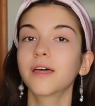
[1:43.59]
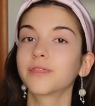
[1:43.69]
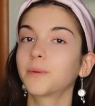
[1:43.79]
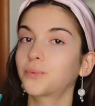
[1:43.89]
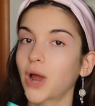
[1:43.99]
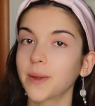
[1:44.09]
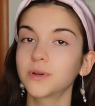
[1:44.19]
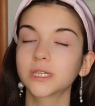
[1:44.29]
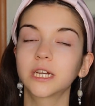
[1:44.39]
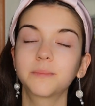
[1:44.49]
the primer
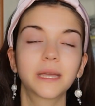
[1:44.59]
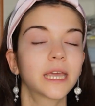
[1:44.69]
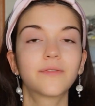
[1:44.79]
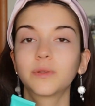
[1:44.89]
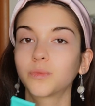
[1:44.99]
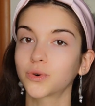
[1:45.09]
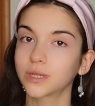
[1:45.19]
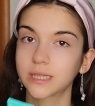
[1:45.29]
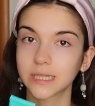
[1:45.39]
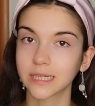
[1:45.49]
is going to be even more
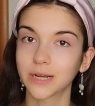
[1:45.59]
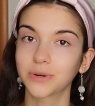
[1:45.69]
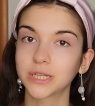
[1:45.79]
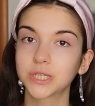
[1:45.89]
necessary